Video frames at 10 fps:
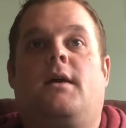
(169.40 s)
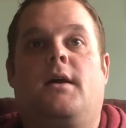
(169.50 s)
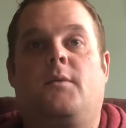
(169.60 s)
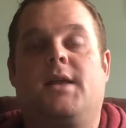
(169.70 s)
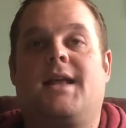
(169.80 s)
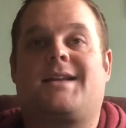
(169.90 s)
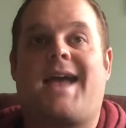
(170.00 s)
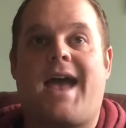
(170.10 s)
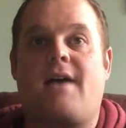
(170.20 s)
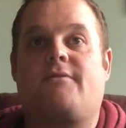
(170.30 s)
We elect
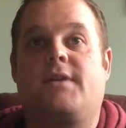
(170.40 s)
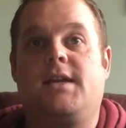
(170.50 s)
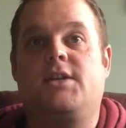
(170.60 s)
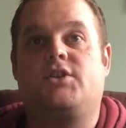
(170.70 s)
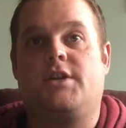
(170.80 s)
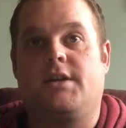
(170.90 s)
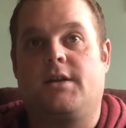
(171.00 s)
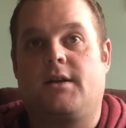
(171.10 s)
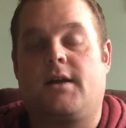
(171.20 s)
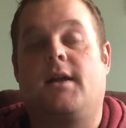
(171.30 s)
half each
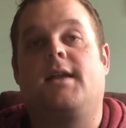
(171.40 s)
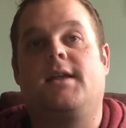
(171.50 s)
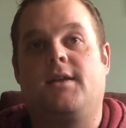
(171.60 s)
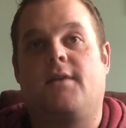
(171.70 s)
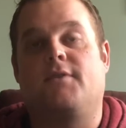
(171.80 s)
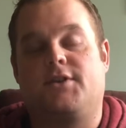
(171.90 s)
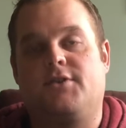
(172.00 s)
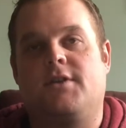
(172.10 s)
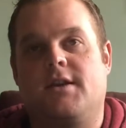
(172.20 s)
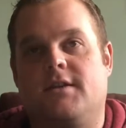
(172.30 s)
year, or every 2
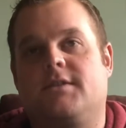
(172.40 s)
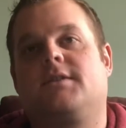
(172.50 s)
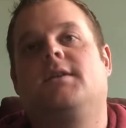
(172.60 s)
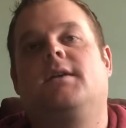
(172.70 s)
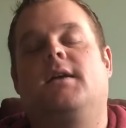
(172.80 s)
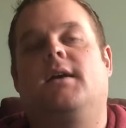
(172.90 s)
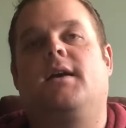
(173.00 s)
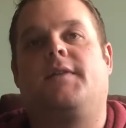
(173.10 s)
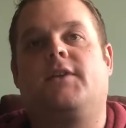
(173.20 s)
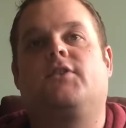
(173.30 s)
years,
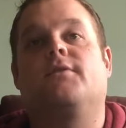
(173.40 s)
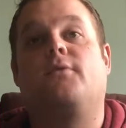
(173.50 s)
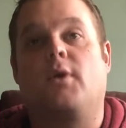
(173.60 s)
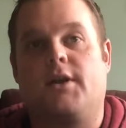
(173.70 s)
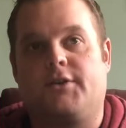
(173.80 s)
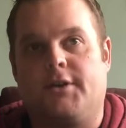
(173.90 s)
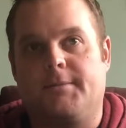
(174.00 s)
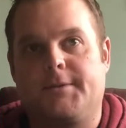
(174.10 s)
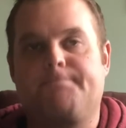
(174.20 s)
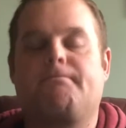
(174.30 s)
and they serve 4-year
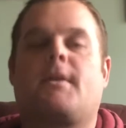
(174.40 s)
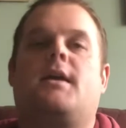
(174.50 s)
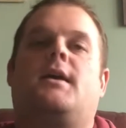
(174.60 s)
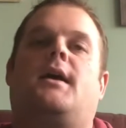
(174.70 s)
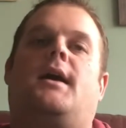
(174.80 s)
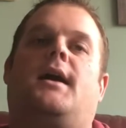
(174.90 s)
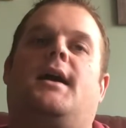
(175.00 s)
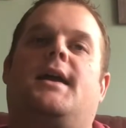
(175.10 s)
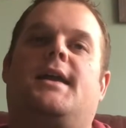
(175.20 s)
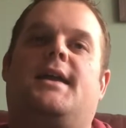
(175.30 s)
terms.
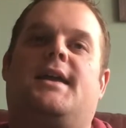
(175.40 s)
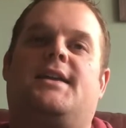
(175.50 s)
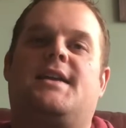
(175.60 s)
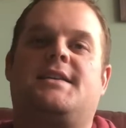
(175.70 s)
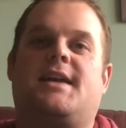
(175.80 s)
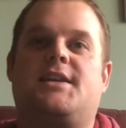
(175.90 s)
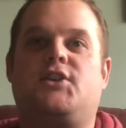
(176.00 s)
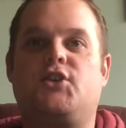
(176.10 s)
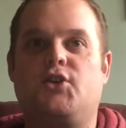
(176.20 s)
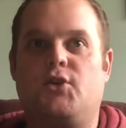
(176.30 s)
In
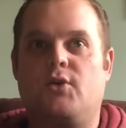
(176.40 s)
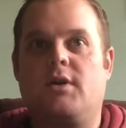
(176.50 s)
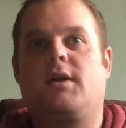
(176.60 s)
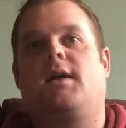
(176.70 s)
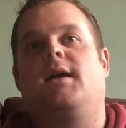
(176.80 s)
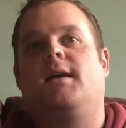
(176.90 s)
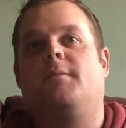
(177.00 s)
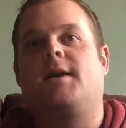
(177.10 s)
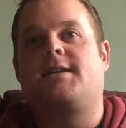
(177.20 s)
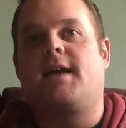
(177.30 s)
1992,
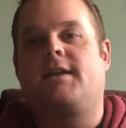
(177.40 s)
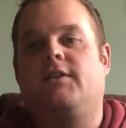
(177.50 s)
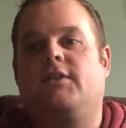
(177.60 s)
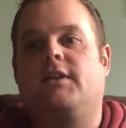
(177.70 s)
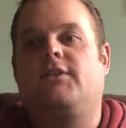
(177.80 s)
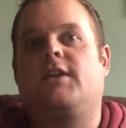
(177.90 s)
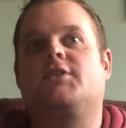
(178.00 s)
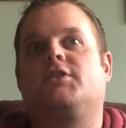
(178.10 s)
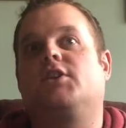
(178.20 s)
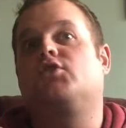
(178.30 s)
Montanans
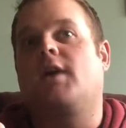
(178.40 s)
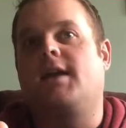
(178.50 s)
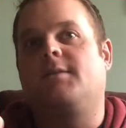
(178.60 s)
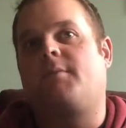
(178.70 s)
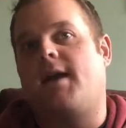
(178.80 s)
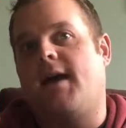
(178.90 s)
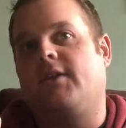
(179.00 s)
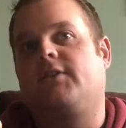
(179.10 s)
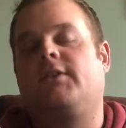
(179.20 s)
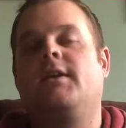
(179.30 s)
essentially tried to
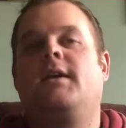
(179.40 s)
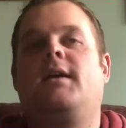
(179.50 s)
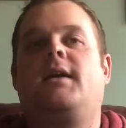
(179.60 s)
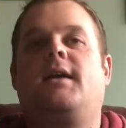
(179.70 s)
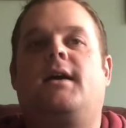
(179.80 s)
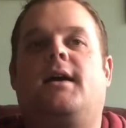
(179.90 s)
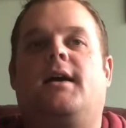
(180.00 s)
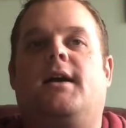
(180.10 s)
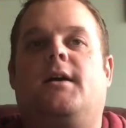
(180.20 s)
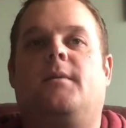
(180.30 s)
pass
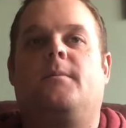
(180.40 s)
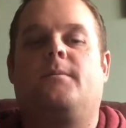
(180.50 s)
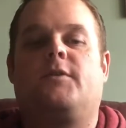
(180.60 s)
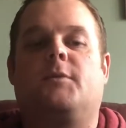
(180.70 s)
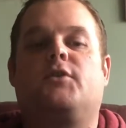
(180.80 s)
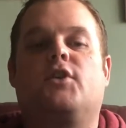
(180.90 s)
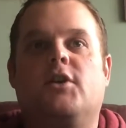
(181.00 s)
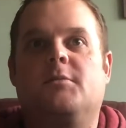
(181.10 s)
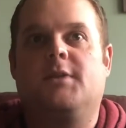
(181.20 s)
some term